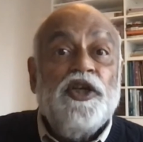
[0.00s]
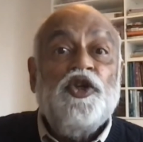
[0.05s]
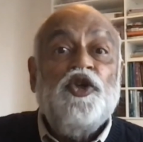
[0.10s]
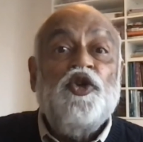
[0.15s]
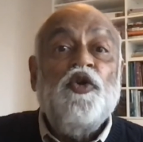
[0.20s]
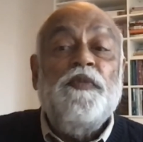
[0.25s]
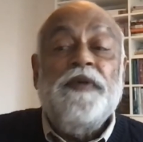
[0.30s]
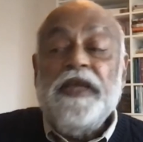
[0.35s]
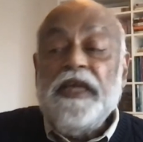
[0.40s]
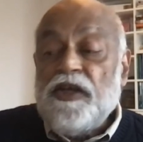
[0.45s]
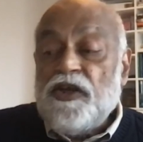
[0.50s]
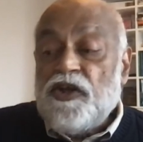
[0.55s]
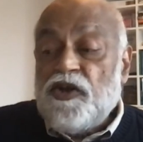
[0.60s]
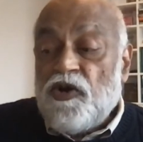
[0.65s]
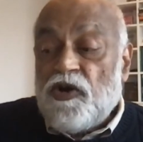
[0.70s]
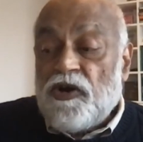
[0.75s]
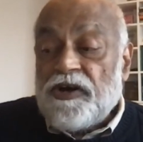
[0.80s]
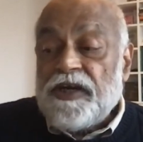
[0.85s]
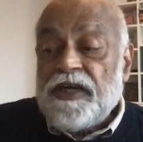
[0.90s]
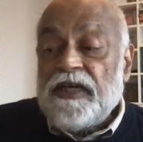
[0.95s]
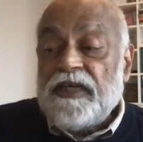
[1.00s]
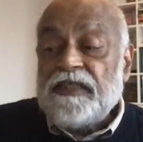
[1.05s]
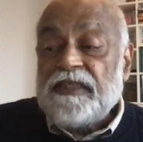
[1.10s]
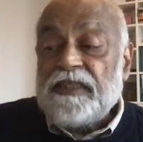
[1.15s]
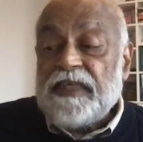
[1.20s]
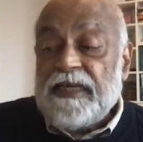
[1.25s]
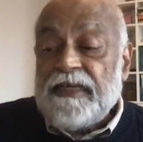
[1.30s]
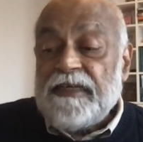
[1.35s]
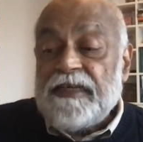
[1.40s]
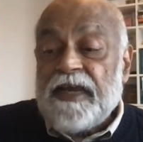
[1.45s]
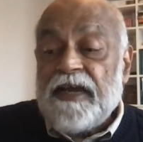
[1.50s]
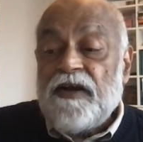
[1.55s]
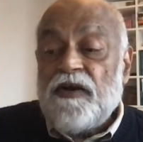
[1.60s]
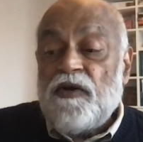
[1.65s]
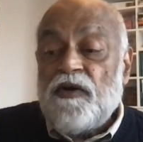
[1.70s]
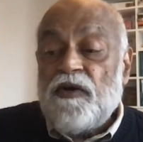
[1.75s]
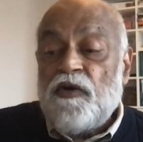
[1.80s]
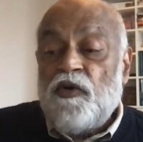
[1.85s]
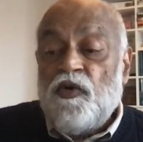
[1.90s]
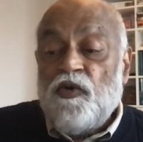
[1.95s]
to be curious in their
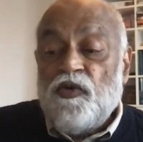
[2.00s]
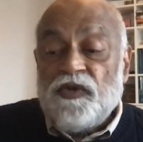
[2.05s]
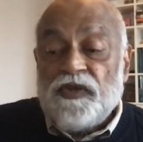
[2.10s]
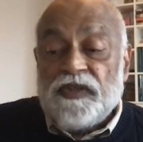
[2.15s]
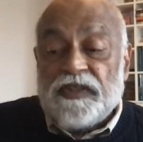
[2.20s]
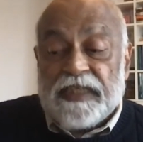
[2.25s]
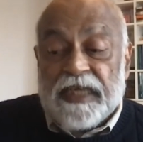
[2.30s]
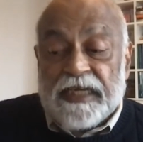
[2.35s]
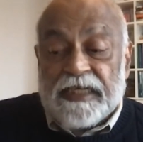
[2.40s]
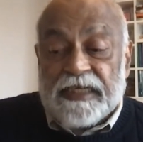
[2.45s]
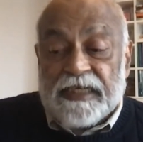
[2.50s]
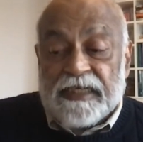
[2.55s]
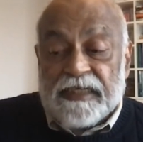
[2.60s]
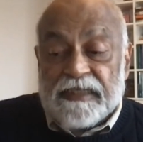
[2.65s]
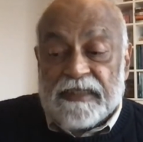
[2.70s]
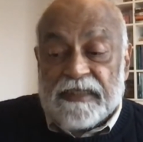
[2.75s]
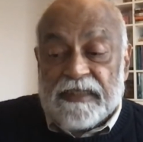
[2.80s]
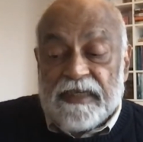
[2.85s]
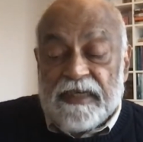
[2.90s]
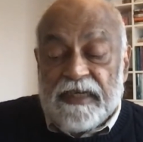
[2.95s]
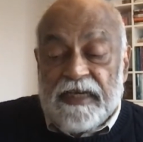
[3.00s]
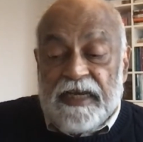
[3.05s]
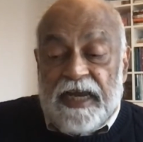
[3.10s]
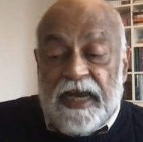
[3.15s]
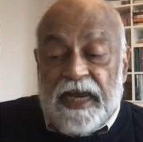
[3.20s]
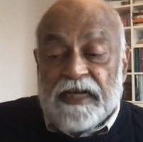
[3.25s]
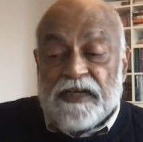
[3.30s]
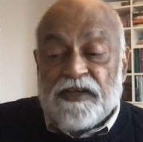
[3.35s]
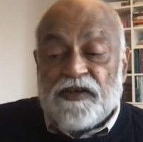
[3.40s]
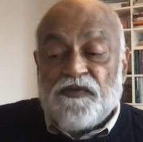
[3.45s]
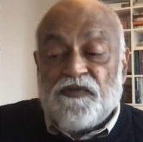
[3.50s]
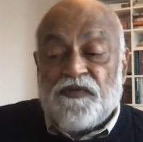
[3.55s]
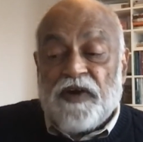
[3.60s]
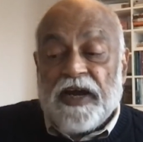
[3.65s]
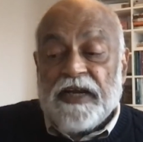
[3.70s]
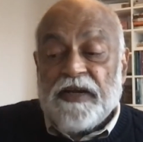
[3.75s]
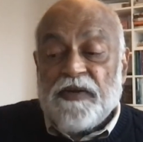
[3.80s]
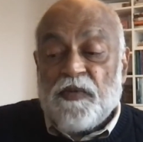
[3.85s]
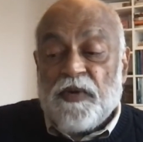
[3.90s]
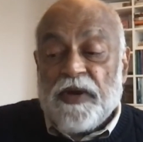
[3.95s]
own settings, and to
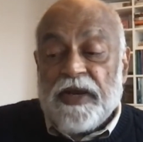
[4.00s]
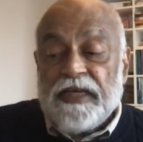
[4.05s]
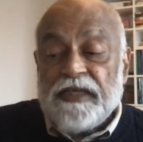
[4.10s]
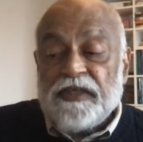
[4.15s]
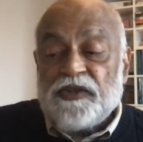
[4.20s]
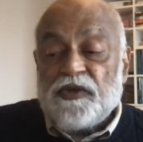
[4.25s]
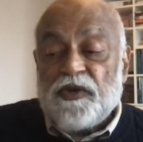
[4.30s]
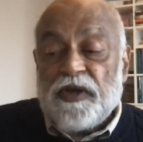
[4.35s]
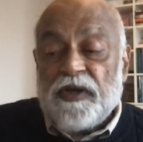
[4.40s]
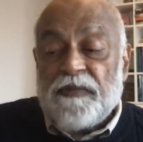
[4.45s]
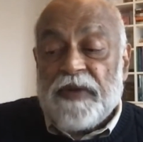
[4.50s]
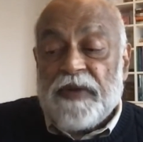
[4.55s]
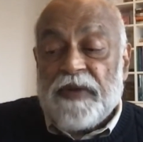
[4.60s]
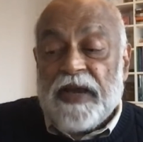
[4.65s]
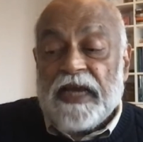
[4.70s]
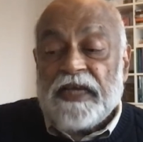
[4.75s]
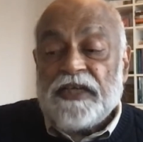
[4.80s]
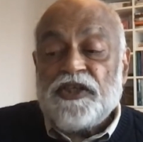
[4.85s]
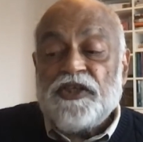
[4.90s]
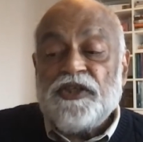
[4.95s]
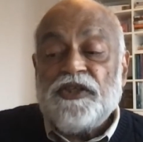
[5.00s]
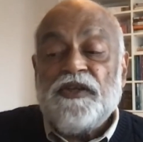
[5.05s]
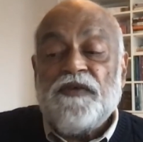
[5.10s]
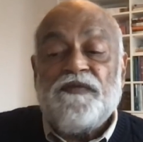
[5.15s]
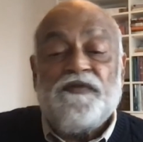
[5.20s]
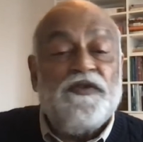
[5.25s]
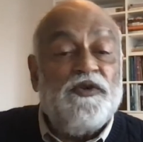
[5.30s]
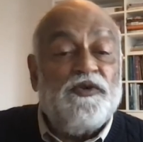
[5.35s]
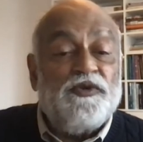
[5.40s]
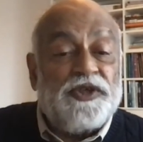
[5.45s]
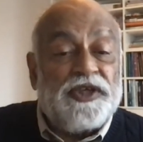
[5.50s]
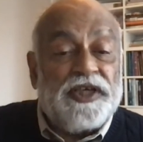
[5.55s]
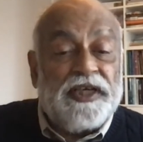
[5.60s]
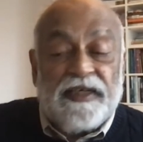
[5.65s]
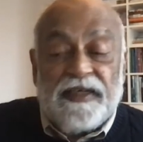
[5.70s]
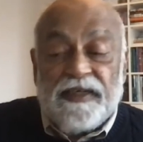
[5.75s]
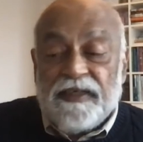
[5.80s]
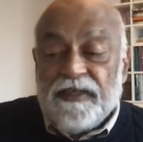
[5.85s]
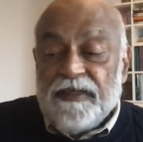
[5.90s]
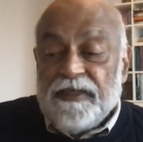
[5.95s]
find ways to imagine the
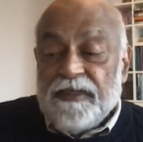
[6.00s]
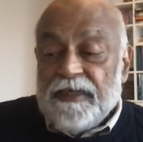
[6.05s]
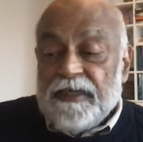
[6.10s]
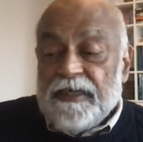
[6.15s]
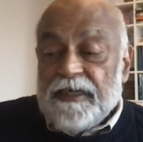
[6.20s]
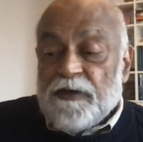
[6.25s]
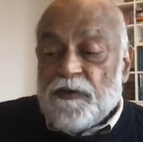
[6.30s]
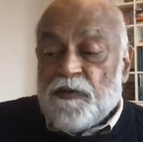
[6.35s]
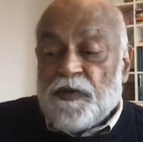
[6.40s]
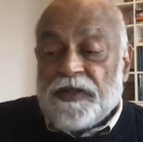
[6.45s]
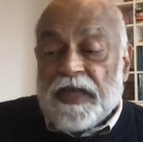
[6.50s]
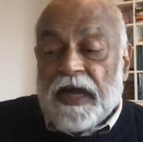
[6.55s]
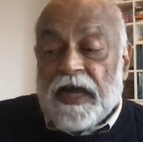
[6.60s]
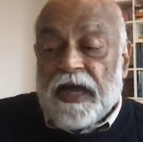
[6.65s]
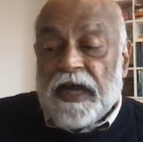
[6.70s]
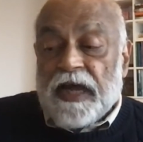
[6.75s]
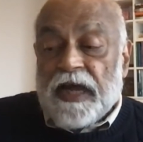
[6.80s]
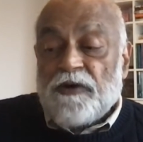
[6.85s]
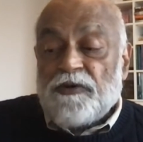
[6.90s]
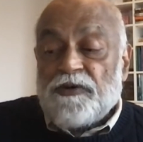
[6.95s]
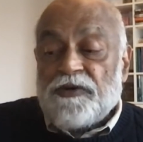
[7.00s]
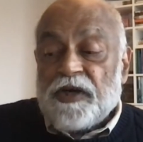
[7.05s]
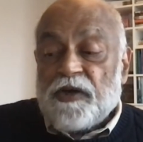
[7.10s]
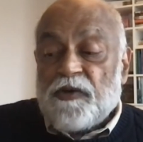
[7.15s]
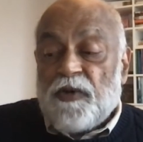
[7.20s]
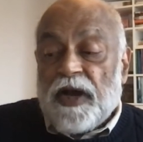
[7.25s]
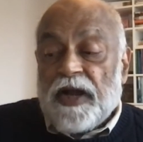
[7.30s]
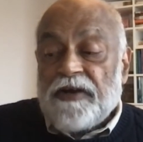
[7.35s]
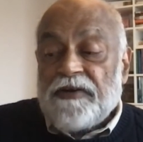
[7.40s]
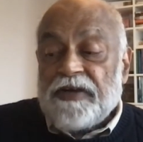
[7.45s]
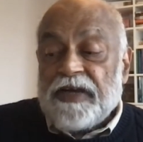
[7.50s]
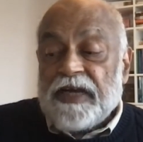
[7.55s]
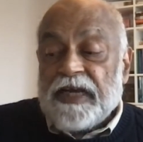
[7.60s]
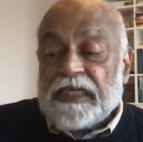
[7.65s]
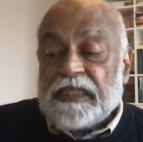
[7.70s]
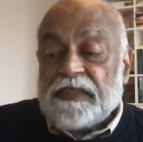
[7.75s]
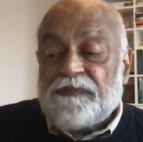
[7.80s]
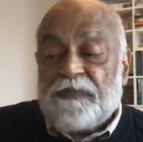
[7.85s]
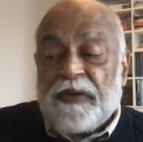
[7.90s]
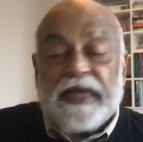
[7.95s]
future without requiring
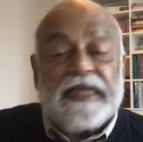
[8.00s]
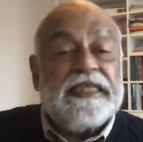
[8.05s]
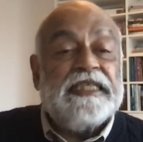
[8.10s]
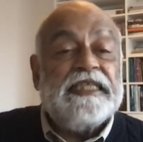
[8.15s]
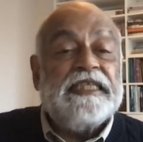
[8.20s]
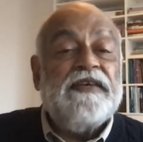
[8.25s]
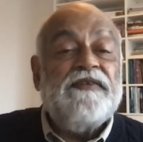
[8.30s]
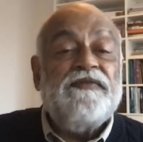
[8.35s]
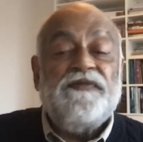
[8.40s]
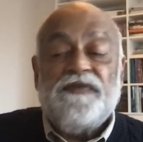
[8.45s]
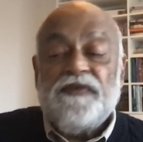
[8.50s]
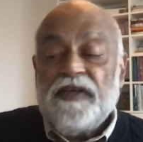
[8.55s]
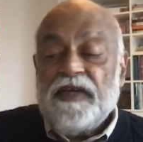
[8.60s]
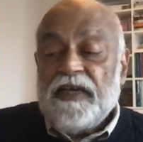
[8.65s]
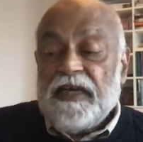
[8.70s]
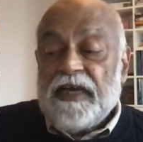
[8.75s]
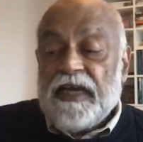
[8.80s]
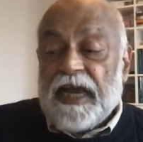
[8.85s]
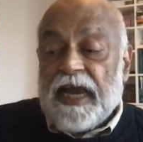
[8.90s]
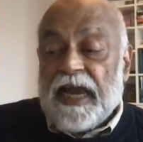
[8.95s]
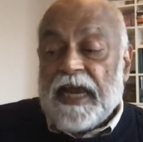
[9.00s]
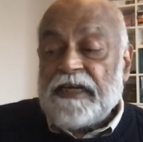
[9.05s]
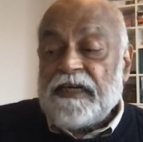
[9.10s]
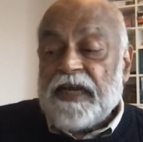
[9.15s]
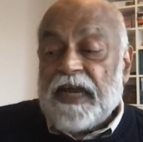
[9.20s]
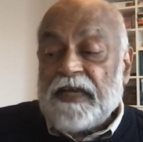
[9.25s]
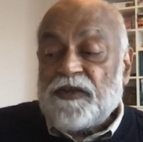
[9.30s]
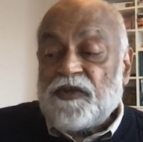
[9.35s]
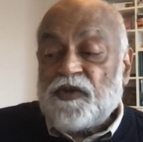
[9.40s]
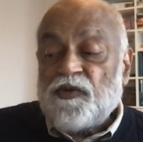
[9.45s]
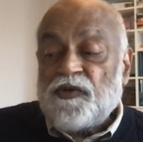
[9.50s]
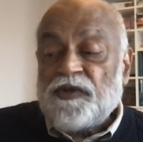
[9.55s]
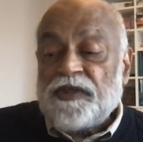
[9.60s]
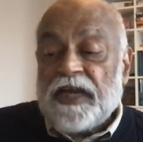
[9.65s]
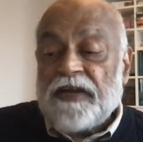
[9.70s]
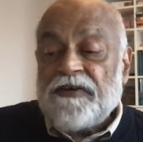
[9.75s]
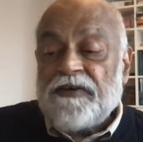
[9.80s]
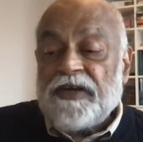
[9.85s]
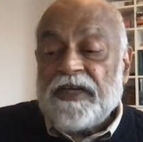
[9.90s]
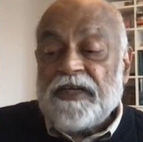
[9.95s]
expensive and
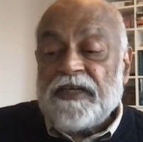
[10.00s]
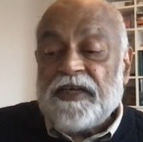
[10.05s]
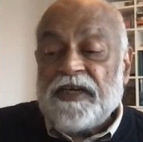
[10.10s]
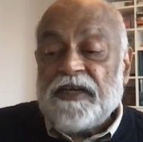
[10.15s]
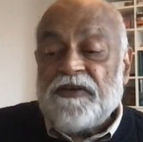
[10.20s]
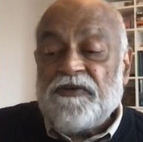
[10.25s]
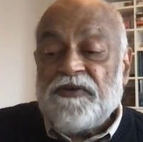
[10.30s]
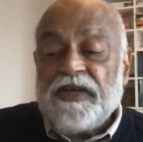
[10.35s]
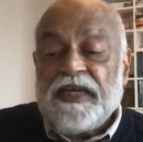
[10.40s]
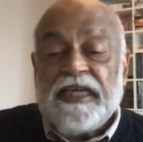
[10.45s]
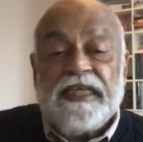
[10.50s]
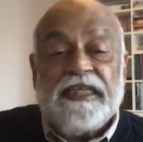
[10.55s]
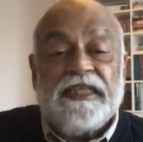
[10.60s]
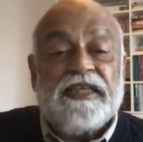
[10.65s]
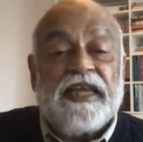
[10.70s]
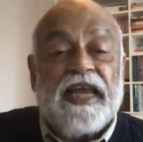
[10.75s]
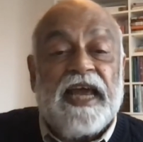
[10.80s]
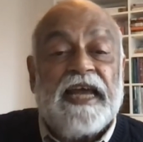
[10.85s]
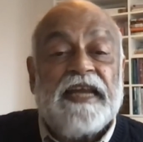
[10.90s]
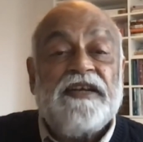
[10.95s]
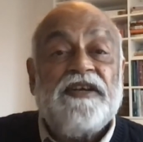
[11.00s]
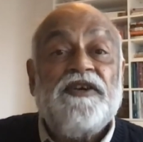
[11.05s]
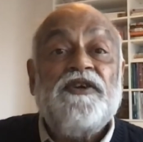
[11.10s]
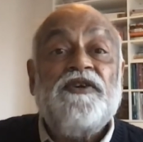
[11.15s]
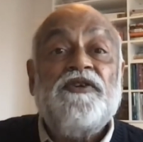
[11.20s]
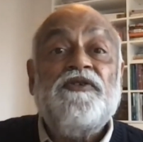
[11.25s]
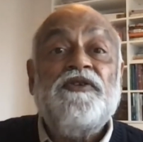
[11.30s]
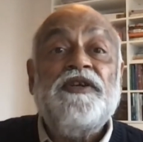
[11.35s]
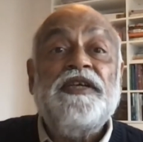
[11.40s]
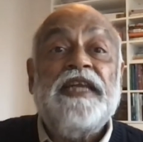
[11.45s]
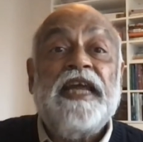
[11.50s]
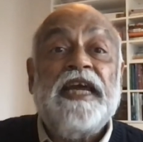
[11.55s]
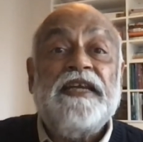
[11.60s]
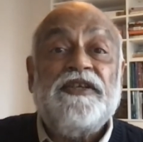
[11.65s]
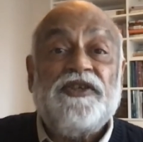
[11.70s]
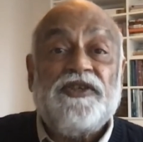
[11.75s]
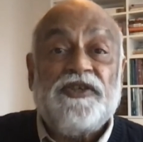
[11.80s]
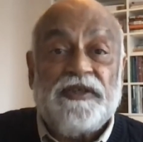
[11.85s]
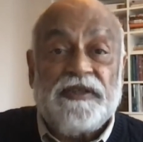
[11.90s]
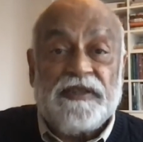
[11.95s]
esoteric degrees and
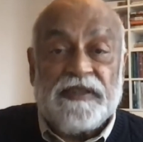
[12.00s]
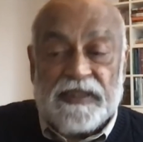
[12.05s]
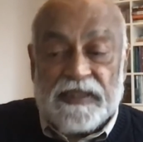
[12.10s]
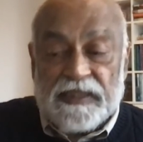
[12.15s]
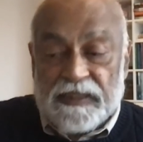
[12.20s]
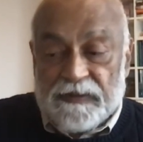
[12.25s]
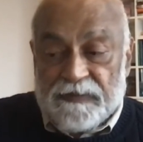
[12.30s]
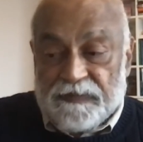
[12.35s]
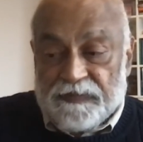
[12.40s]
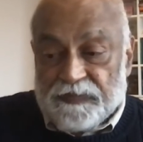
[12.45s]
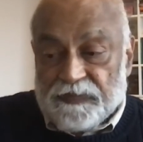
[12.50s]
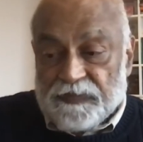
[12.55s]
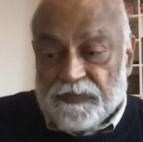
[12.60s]
credentials.